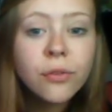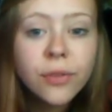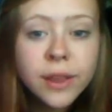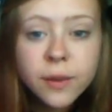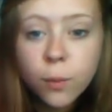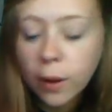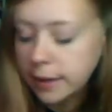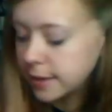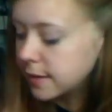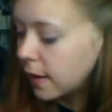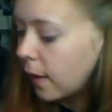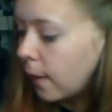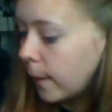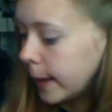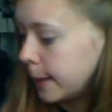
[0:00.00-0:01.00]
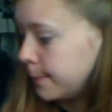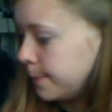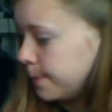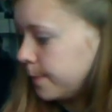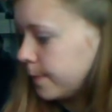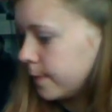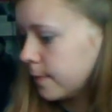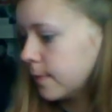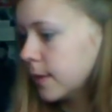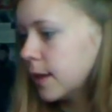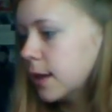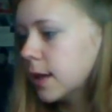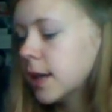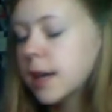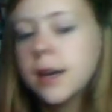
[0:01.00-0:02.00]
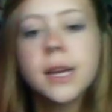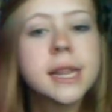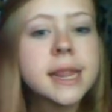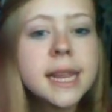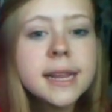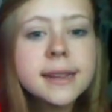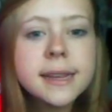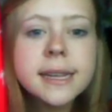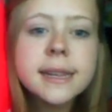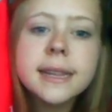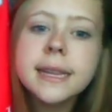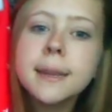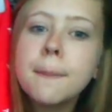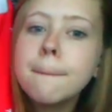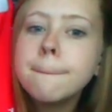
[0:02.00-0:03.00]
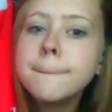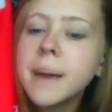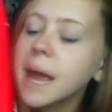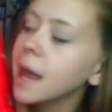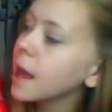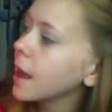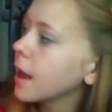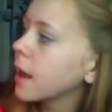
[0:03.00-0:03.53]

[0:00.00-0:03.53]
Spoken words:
this one time. This is this pink.